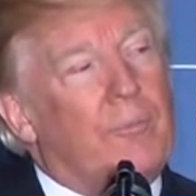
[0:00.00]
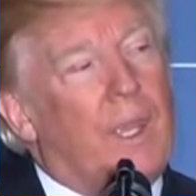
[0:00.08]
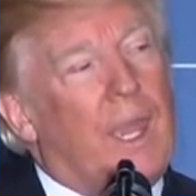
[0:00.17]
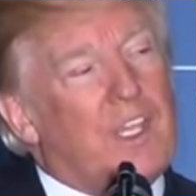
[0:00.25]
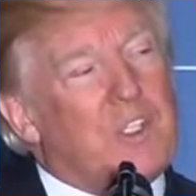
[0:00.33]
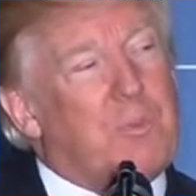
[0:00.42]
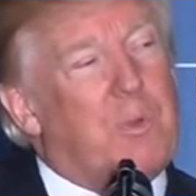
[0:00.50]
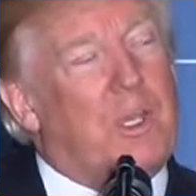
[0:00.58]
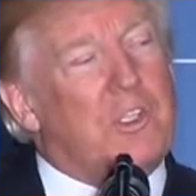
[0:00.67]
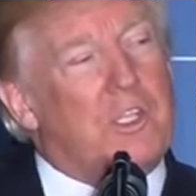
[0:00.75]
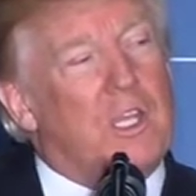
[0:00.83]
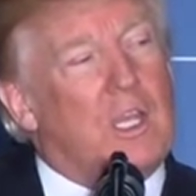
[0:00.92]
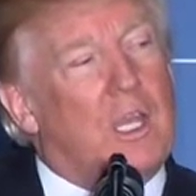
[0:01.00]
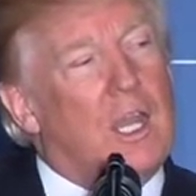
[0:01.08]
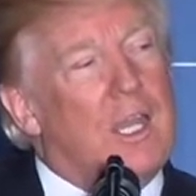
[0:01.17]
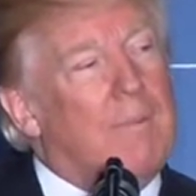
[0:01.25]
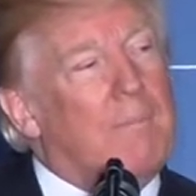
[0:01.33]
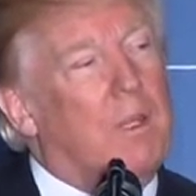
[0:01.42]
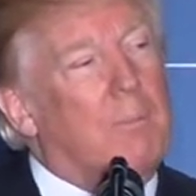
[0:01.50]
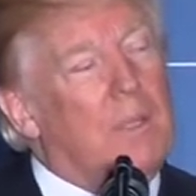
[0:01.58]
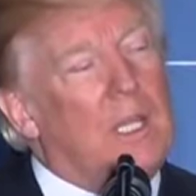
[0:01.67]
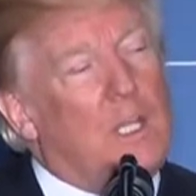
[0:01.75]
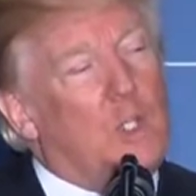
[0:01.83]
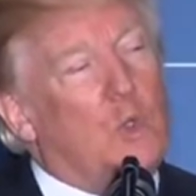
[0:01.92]
As president, I am
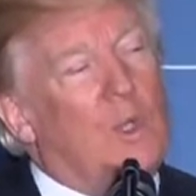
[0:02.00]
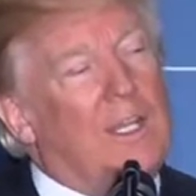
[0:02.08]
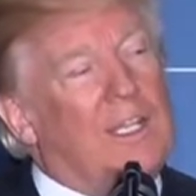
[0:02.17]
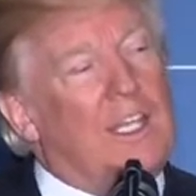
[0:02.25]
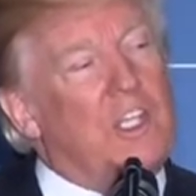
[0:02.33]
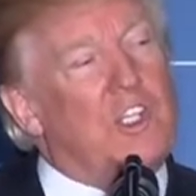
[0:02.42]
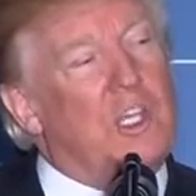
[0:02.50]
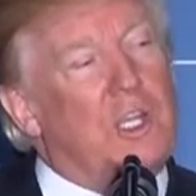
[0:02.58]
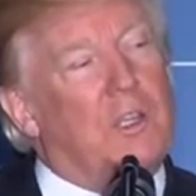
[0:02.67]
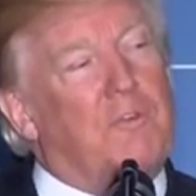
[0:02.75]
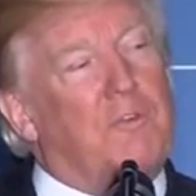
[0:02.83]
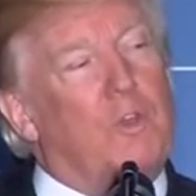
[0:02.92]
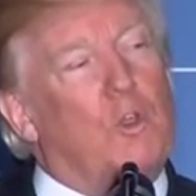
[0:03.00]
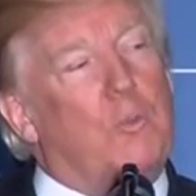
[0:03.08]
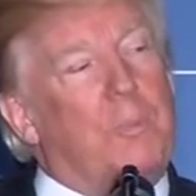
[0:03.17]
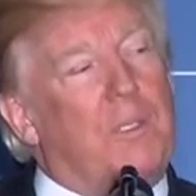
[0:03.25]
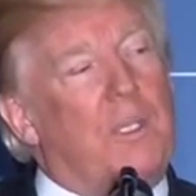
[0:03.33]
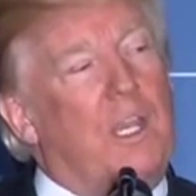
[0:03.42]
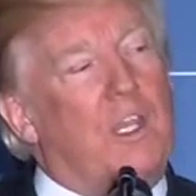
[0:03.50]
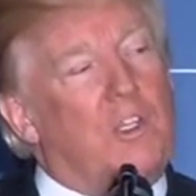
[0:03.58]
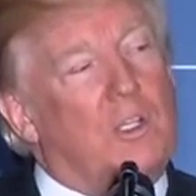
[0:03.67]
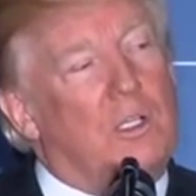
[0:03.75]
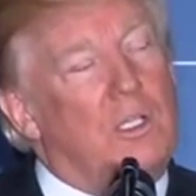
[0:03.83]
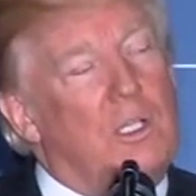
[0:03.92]
committed to unleashing the full
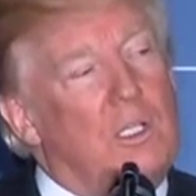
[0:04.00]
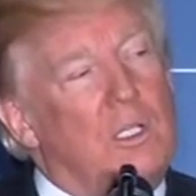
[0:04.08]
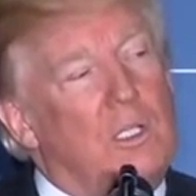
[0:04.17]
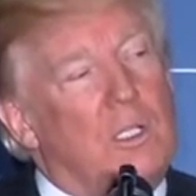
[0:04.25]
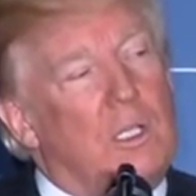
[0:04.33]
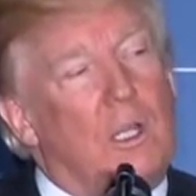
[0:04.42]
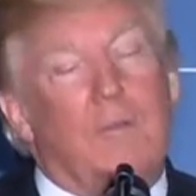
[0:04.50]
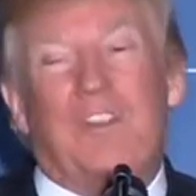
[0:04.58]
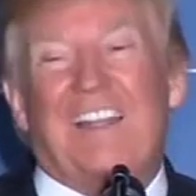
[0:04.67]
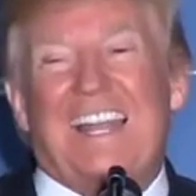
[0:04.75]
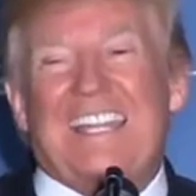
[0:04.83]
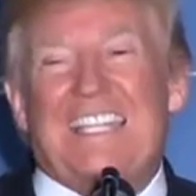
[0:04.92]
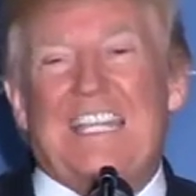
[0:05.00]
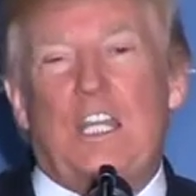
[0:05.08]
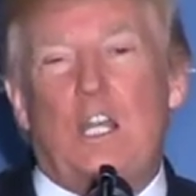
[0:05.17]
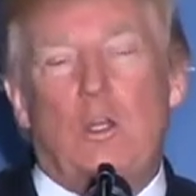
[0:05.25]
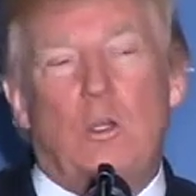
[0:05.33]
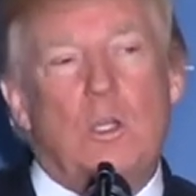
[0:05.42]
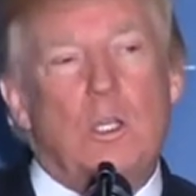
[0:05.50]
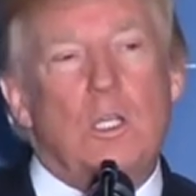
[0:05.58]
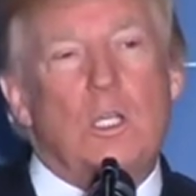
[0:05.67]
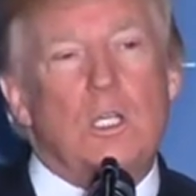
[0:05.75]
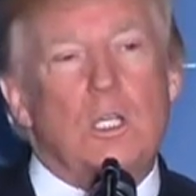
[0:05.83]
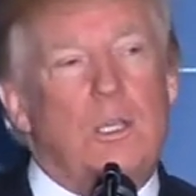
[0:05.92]
potential of the Latino
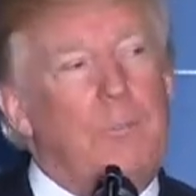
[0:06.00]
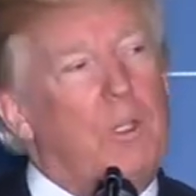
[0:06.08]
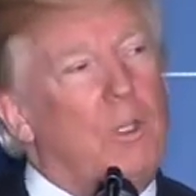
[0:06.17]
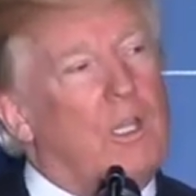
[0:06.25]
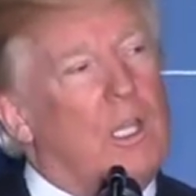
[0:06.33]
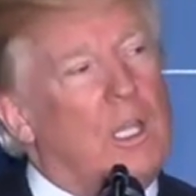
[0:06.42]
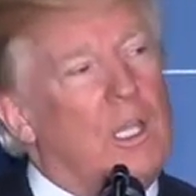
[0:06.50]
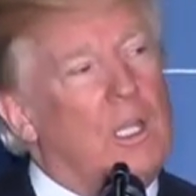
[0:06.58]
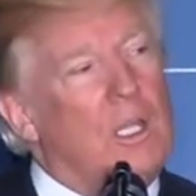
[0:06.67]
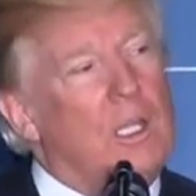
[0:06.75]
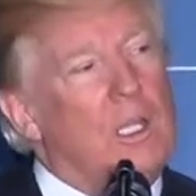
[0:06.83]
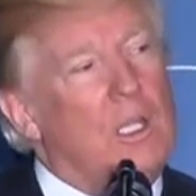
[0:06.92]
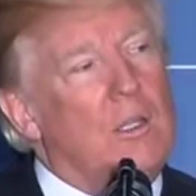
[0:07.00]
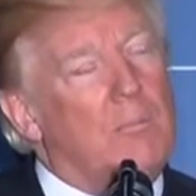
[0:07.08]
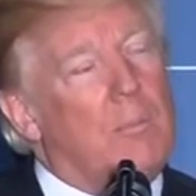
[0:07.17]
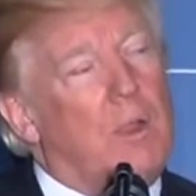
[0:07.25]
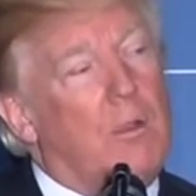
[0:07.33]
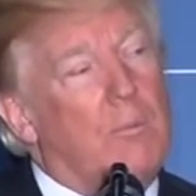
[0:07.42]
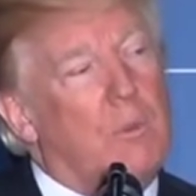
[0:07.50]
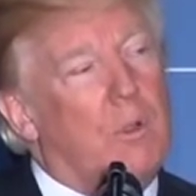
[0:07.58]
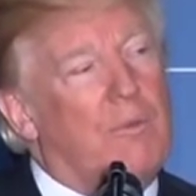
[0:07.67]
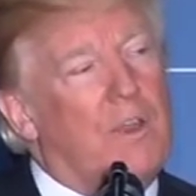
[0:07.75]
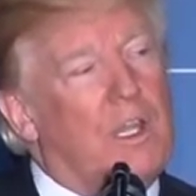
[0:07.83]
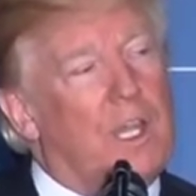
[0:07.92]
community by
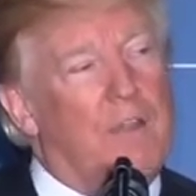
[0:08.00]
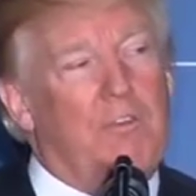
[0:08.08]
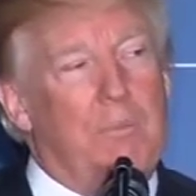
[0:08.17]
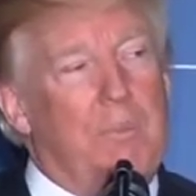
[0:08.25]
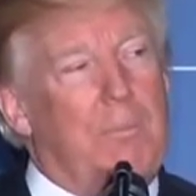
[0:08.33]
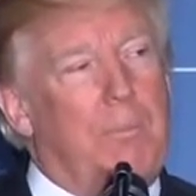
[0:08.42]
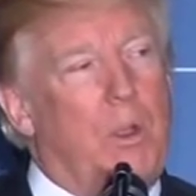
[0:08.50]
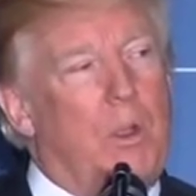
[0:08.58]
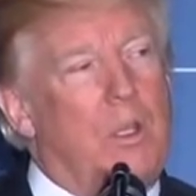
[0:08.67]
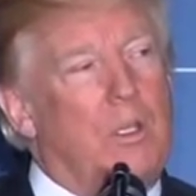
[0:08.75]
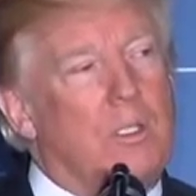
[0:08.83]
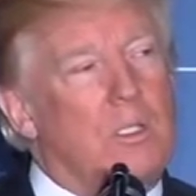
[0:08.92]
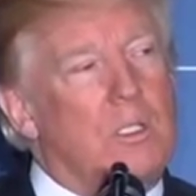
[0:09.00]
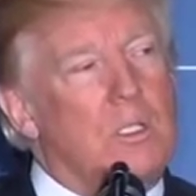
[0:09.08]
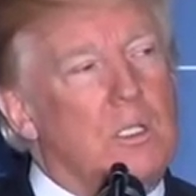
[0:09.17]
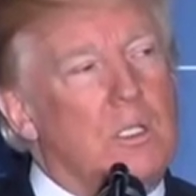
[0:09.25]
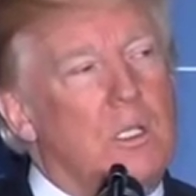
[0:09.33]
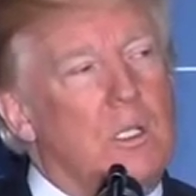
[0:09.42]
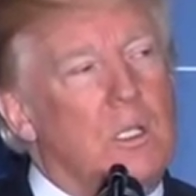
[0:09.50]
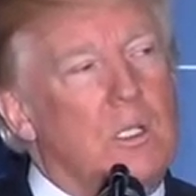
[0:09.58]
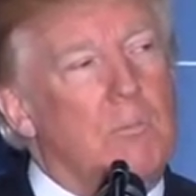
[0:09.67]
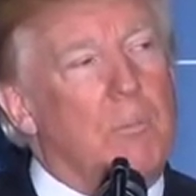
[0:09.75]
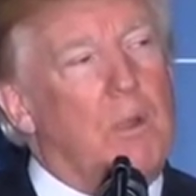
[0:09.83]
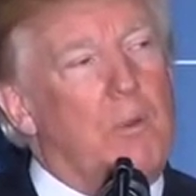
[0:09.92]
removing government burdens,
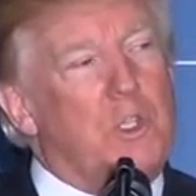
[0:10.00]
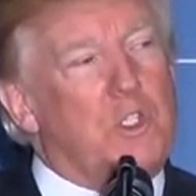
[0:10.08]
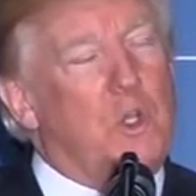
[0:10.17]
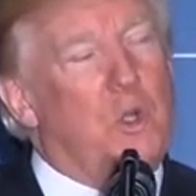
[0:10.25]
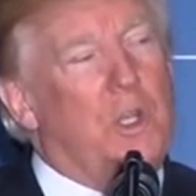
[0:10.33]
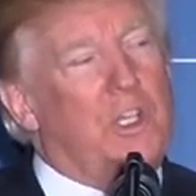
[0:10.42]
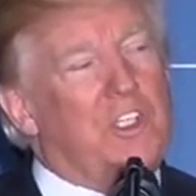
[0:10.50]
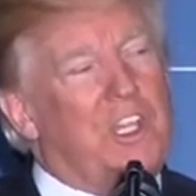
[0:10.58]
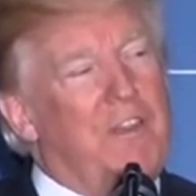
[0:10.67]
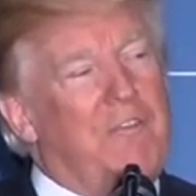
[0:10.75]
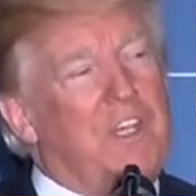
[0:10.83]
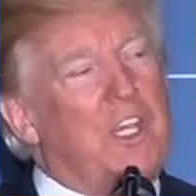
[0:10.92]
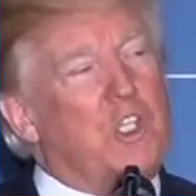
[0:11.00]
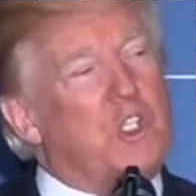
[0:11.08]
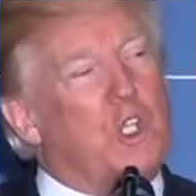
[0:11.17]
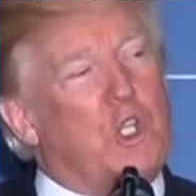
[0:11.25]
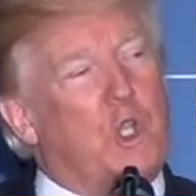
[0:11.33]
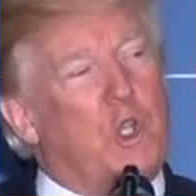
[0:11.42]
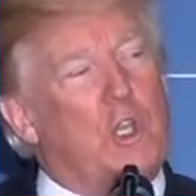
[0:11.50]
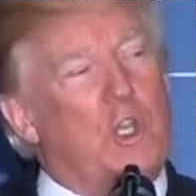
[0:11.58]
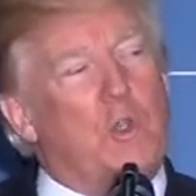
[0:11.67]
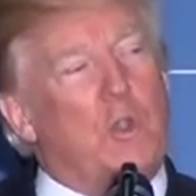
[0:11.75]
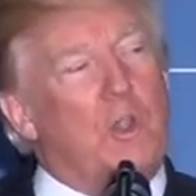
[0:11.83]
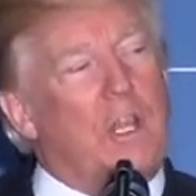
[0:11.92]
by restoring safety and security
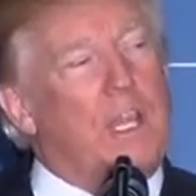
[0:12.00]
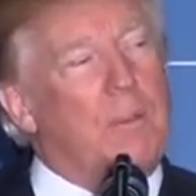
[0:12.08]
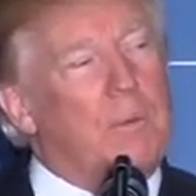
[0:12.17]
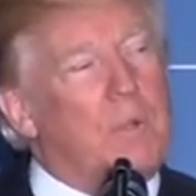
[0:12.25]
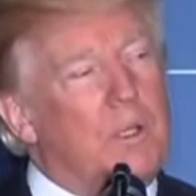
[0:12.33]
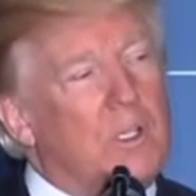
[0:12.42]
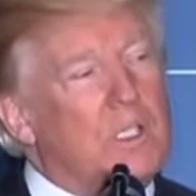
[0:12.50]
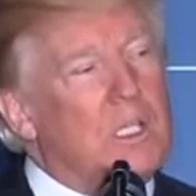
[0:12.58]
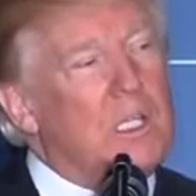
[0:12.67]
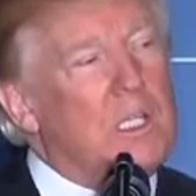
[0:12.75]
to our neighborhoods,